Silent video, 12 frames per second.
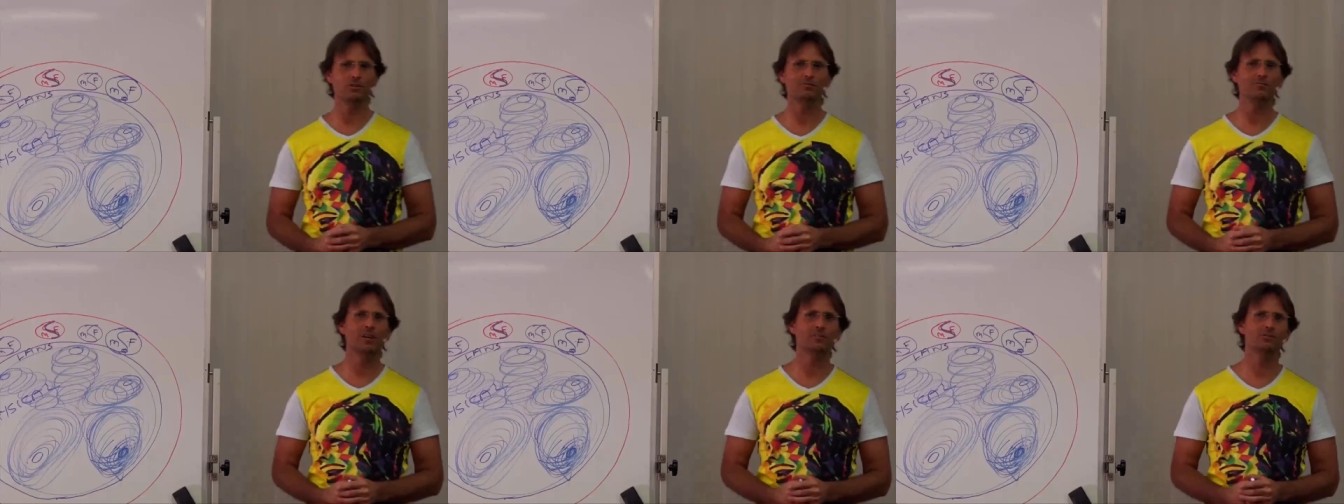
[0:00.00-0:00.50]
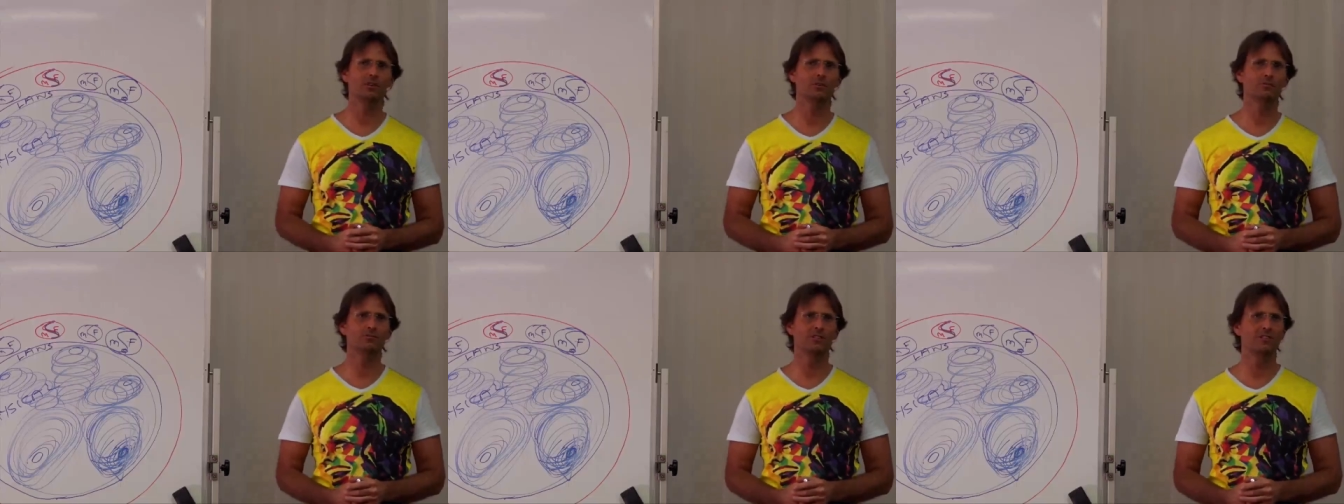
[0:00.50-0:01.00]
unified
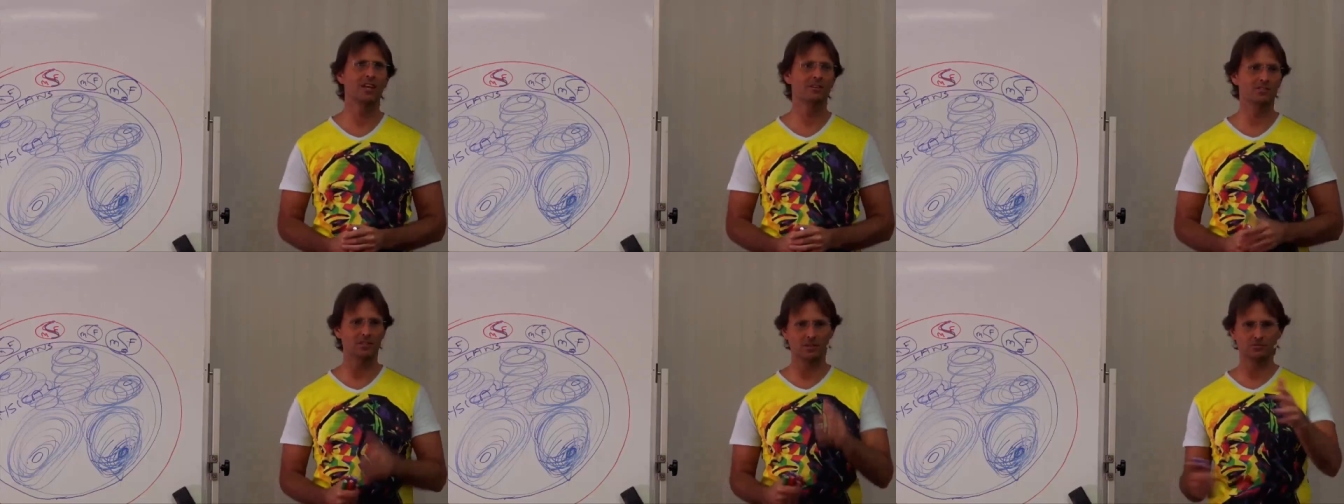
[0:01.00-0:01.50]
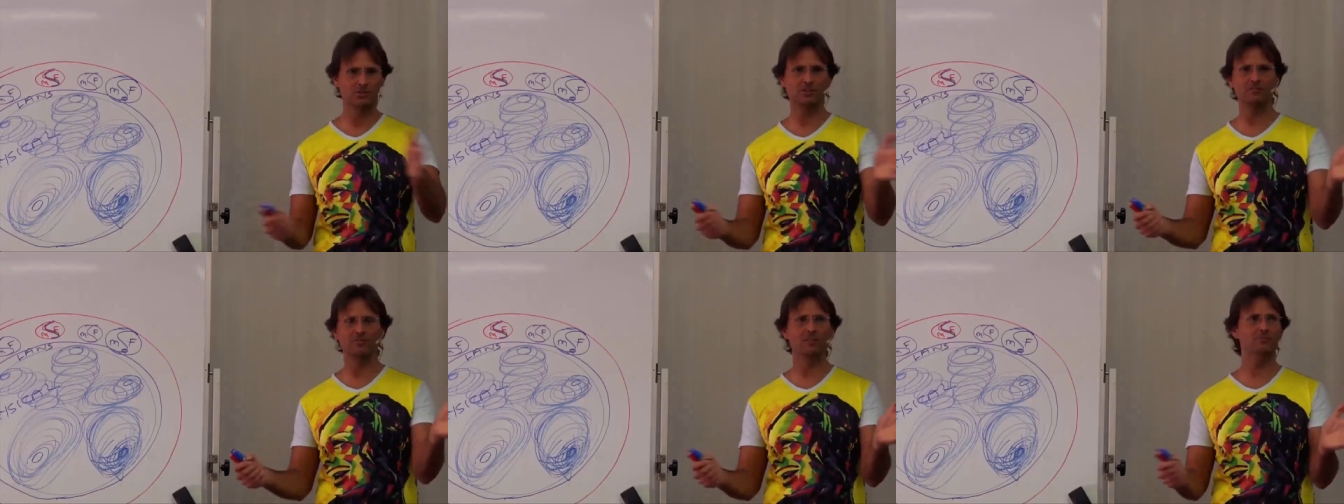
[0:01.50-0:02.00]
souls can actually
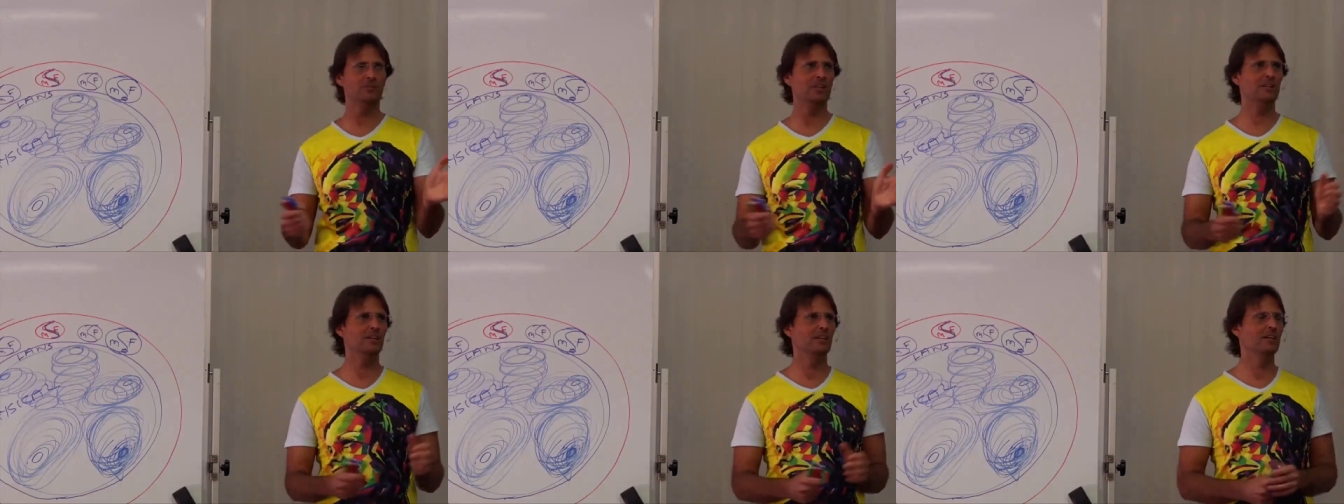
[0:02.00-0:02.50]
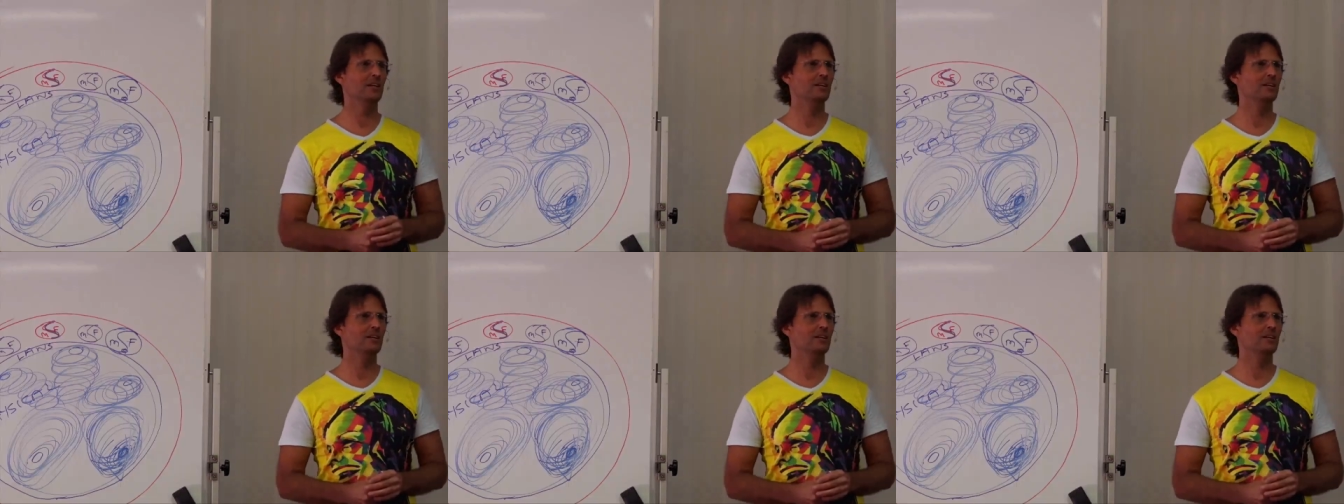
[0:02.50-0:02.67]
observe every